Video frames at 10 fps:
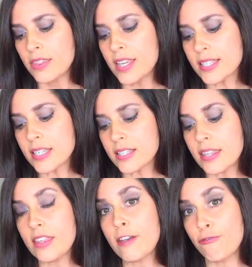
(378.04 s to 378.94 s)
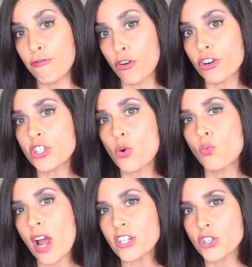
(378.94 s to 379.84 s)
This is the first
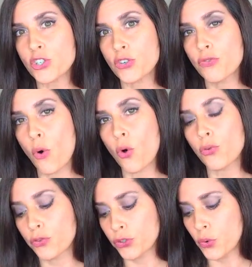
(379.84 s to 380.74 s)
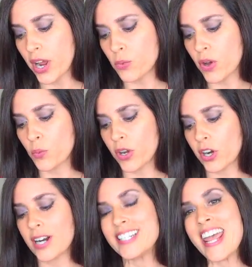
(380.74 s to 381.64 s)
registered foal for grade 1
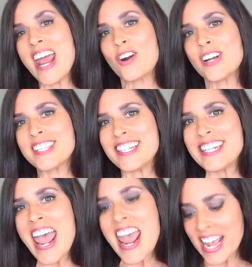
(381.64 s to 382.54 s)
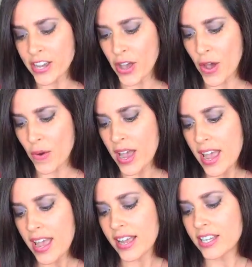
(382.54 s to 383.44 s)
winner Tara's Tango,
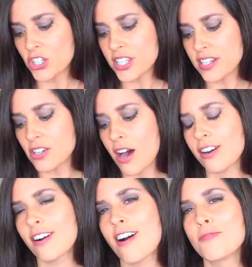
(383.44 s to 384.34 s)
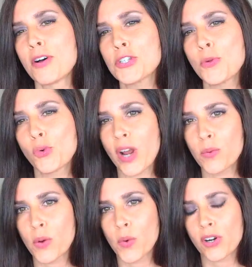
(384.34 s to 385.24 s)
and she's a daughter of multiple
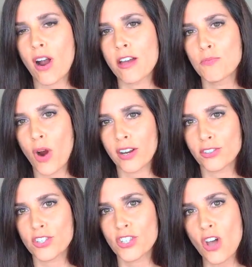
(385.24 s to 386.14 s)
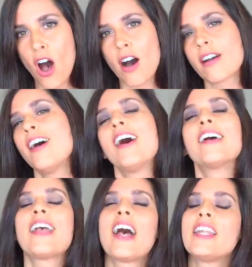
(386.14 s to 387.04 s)
grade 1 winner Unbridled Song.
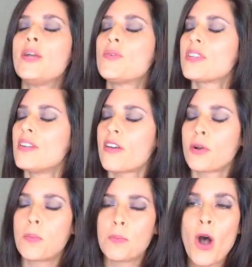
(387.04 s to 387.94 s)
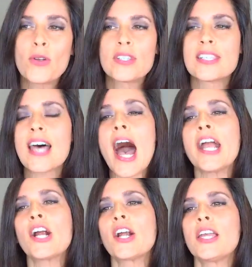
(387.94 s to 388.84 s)
Again, he was another prepotent
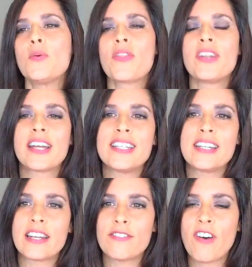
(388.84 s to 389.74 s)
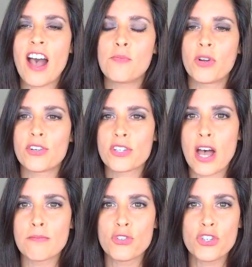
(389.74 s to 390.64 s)
sire. He won the 1995 Breeders'
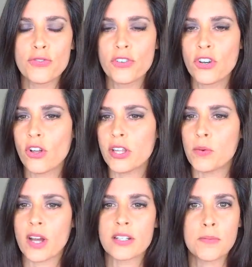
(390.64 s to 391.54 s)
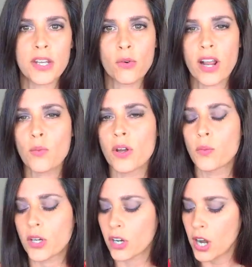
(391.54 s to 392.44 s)
Cup Juvenile. He went on to be a grade 1
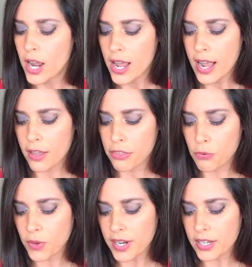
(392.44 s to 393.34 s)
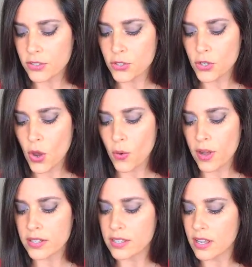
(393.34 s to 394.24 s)
winner at 3, so
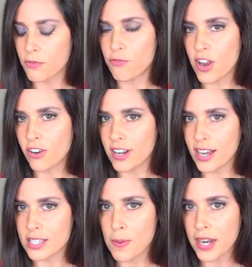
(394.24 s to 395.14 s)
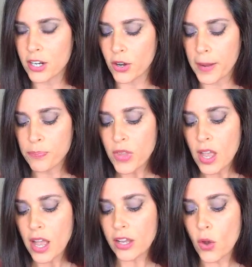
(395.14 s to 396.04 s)
it's a very nice pedigree.
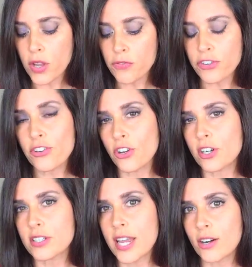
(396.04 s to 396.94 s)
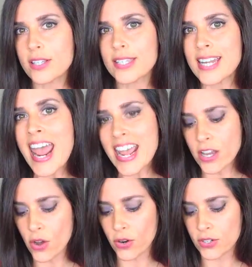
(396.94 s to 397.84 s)
And going further, Tara's
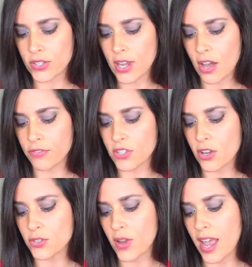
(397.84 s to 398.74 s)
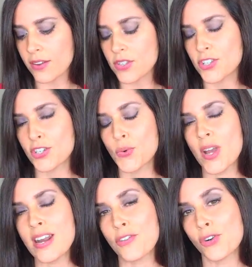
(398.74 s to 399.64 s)
Tango herself is also a half-sister to
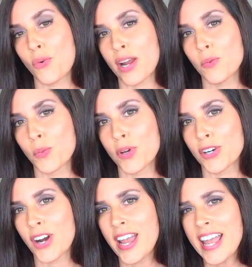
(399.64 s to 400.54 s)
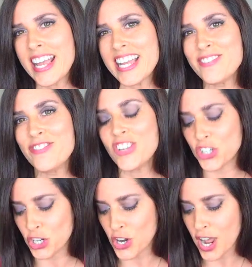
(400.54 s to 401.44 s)
another grade 1 winner in
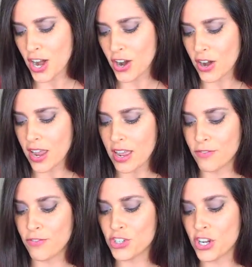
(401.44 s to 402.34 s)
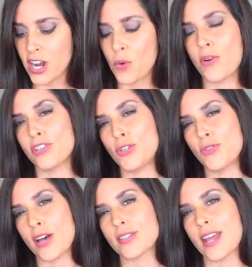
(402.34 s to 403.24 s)
Visionaire, and Visionaire won the
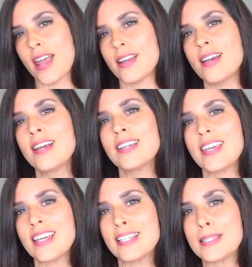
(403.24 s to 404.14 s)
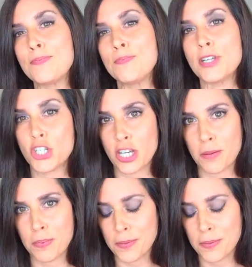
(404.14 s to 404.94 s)
2008 King's Bishop.